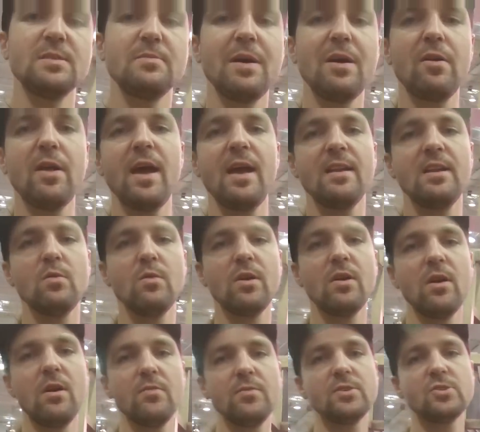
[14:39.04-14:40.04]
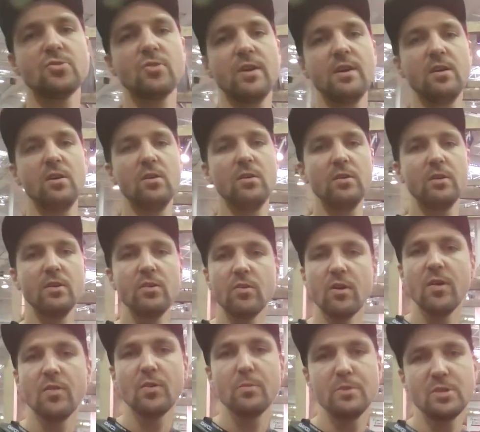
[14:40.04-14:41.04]
about anywhere on the trail
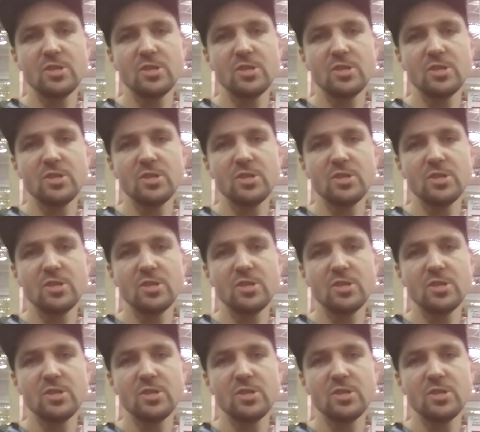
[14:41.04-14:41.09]
your other